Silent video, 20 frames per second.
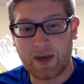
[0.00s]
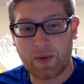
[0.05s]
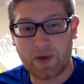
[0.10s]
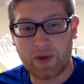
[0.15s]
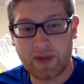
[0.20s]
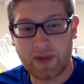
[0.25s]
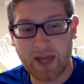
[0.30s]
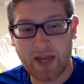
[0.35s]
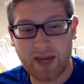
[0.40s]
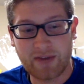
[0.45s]

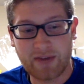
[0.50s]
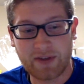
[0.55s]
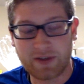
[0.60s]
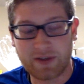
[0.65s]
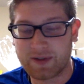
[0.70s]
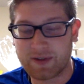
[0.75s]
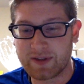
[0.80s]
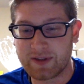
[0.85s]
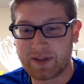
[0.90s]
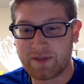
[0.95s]
have
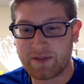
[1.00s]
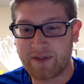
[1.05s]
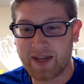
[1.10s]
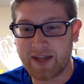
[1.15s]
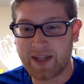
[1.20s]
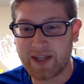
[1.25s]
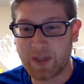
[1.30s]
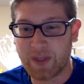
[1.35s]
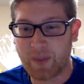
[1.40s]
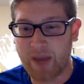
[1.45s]
to
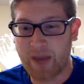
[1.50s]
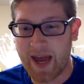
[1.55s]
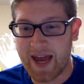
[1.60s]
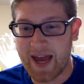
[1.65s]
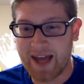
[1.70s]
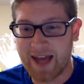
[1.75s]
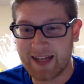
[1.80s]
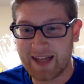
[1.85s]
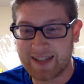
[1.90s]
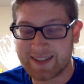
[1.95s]
defend the
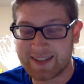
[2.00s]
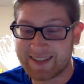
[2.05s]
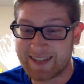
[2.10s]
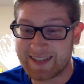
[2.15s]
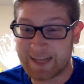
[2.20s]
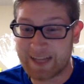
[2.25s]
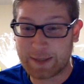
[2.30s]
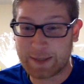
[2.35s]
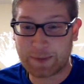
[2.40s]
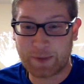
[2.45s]
pass,
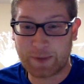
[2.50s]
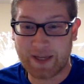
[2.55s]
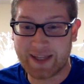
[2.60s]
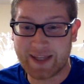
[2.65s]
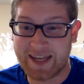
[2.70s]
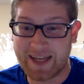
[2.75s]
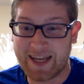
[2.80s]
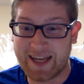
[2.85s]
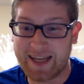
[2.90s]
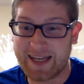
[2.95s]
that's when
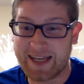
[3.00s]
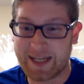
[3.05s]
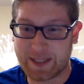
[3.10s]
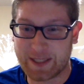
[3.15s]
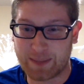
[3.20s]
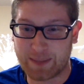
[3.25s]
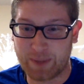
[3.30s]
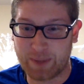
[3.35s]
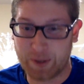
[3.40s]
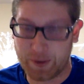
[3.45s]
they get
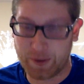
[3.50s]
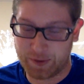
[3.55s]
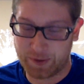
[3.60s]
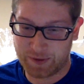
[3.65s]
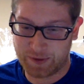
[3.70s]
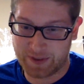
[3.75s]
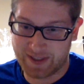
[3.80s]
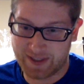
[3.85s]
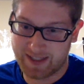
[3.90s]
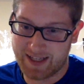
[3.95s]

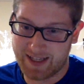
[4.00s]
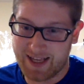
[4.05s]
exposed.